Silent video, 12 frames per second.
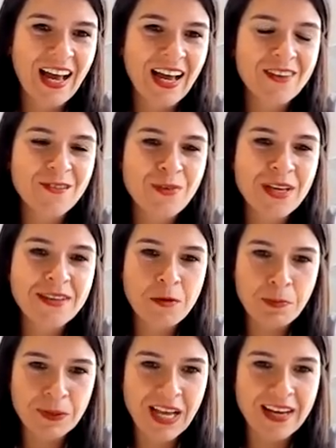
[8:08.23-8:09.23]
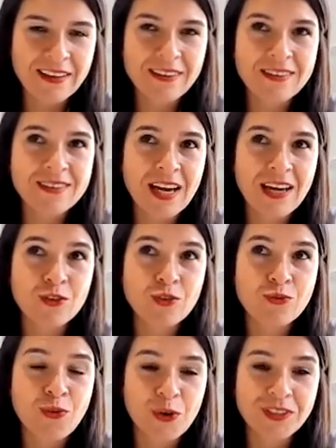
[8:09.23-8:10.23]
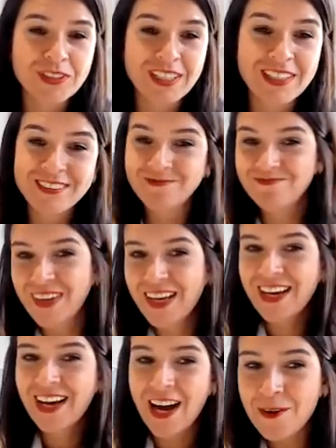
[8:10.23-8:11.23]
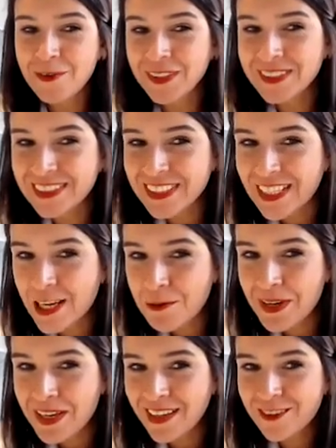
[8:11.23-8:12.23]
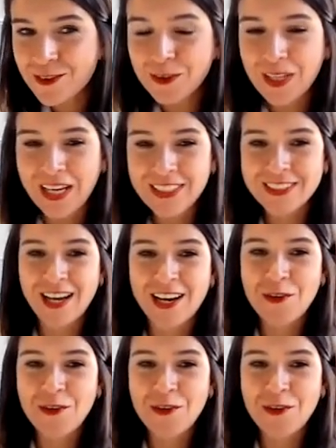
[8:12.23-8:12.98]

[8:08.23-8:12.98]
And yeah. with the plan 10 to 14, I was keeping it to last.